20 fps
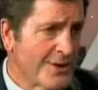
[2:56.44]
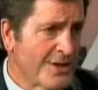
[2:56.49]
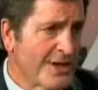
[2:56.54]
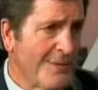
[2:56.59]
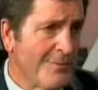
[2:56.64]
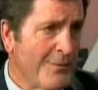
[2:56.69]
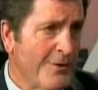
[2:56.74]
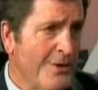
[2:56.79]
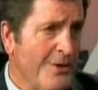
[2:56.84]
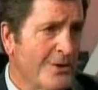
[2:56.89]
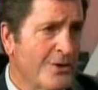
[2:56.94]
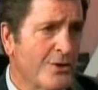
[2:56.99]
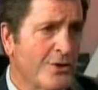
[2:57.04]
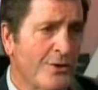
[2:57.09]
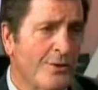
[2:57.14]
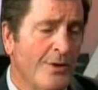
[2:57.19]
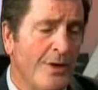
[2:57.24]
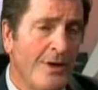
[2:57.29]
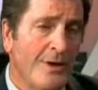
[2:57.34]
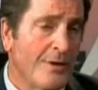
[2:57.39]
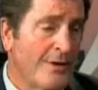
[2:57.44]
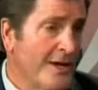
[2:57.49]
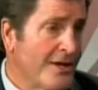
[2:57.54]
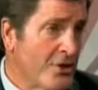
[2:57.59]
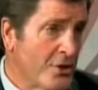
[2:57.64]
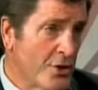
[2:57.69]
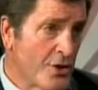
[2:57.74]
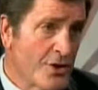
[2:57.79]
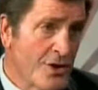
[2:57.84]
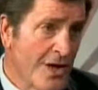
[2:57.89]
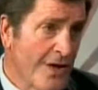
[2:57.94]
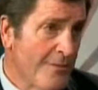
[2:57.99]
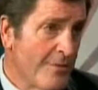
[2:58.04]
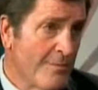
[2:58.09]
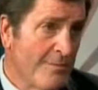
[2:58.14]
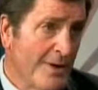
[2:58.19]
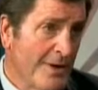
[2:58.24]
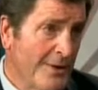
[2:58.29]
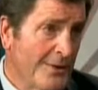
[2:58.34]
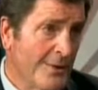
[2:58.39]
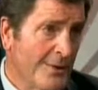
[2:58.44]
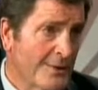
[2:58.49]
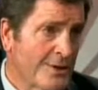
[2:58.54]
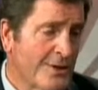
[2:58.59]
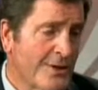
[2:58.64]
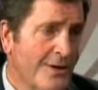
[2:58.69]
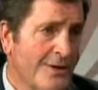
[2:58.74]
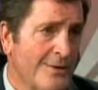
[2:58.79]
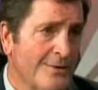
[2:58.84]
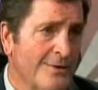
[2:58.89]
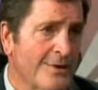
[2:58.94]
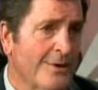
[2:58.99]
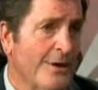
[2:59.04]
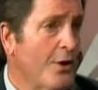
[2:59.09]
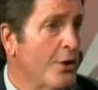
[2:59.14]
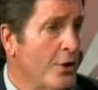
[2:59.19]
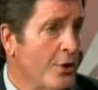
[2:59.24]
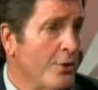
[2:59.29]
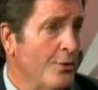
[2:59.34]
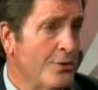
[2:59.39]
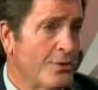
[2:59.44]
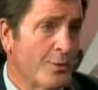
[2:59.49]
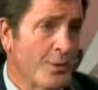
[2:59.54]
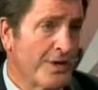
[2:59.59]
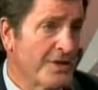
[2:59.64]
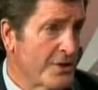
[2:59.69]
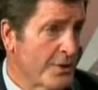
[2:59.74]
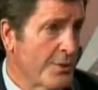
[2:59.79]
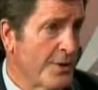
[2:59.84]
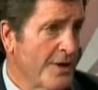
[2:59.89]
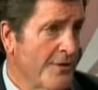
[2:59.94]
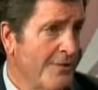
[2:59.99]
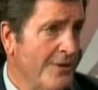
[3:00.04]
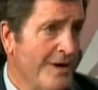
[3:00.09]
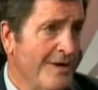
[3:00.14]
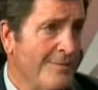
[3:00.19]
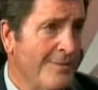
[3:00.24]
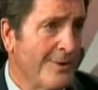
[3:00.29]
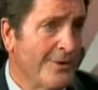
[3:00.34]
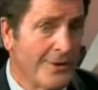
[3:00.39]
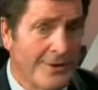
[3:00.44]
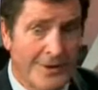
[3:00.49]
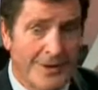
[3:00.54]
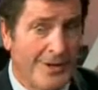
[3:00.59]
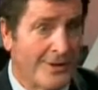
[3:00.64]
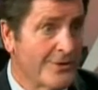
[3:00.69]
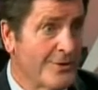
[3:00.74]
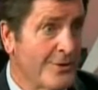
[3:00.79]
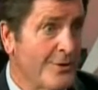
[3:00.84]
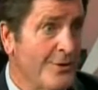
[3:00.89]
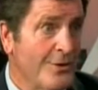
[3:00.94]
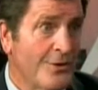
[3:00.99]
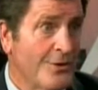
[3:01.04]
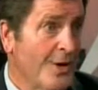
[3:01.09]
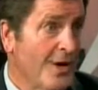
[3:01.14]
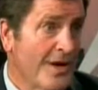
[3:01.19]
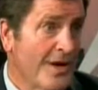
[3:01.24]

are a separate issue. Yeah. They should never build those tunnels. A huge waste, $25 billion. Here you're